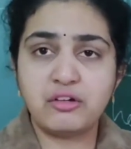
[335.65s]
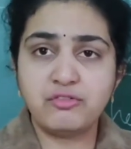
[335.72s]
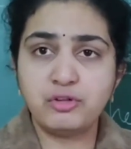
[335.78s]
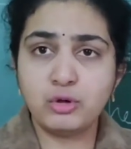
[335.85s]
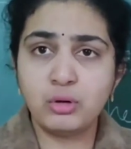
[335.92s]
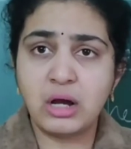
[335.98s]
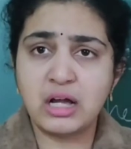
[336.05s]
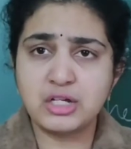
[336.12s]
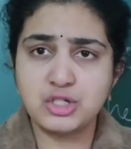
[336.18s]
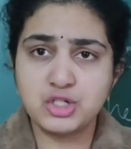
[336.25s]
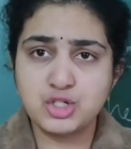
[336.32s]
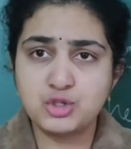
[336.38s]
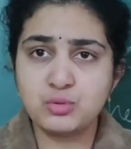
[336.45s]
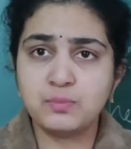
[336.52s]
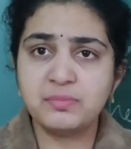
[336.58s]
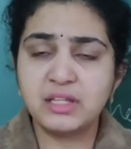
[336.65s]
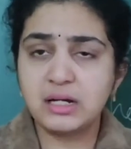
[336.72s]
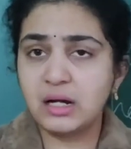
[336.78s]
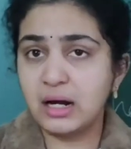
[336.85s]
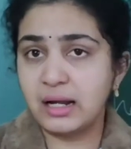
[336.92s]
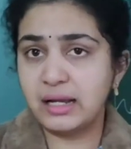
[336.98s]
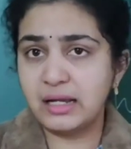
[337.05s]
If you consume
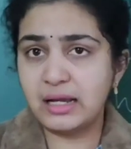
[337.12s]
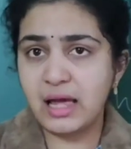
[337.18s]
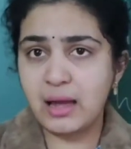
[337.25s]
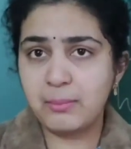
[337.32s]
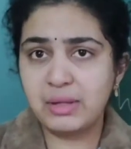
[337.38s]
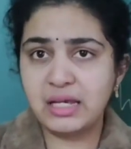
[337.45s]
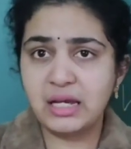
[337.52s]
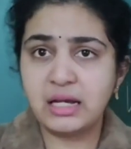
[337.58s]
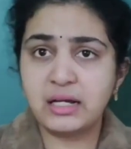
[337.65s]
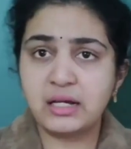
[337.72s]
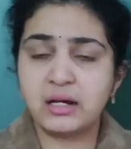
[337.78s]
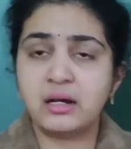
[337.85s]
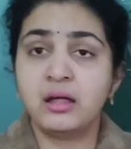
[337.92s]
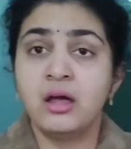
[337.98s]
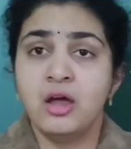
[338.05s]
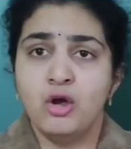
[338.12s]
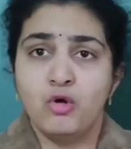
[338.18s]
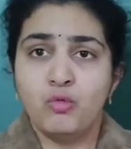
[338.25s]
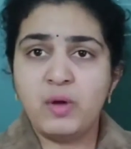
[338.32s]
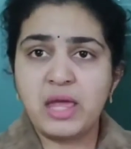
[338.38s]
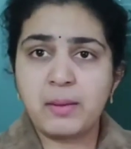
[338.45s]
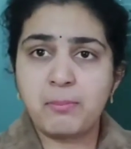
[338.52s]
the contaminated
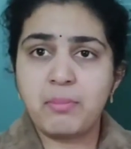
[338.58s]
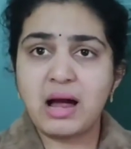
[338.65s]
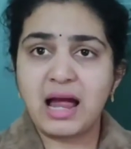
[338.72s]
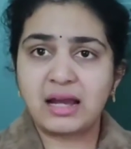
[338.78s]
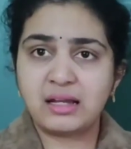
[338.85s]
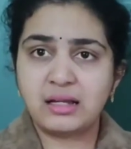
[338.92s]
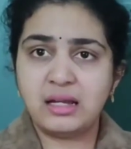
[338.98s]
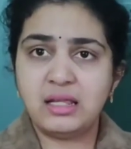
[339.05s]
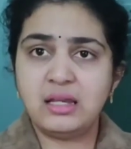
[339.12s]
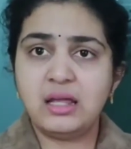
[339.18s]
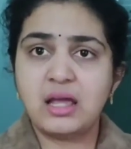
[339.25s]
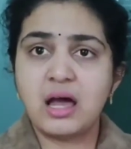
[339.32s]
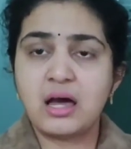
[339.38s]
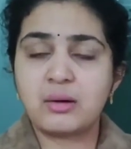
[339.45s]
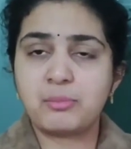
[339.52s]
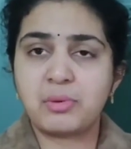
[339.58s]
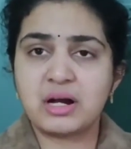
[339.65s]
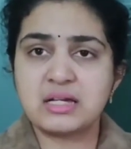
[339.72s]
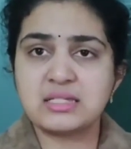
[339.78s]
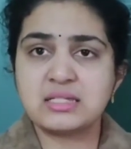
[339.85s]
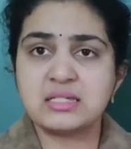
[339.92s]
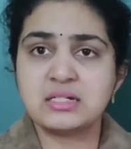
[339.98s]
where bacteria are
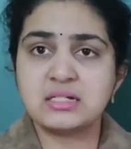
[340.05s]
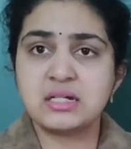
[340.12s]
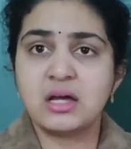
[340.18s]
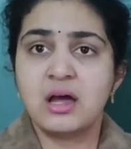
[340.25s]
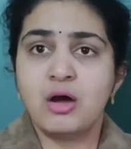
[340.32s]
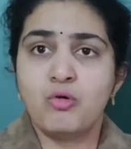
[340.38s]
present,